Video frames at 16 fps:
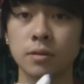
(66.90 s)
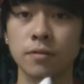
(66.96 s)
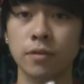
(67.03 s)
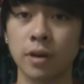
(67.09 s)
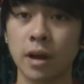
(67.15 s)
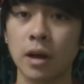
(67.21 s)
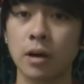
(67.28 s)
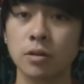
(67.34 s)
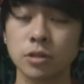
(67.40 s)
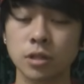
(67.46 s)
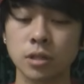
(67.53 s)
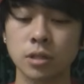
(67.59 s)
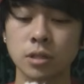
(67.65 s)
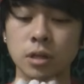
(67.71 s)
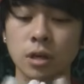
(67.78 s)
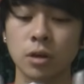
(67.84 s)
for now
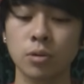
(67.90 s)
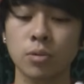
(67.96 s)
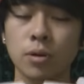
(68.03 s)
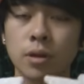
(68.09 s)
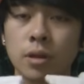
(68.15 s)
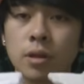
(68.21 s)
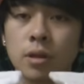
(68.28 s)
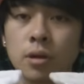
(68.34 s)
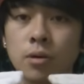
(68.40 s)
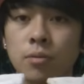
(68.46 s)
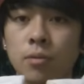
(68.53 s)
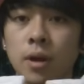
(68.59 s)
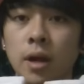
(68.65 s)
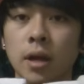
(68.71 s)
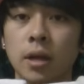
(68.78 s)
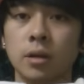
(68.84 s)
just start with
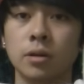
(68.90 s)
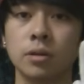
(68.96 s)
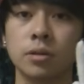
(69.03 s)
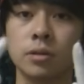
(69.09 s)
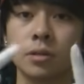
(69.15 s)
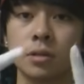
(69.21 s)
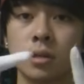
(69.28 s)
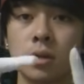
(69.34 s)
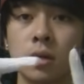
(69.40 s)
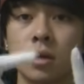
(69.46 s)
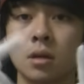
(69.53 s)
right angles.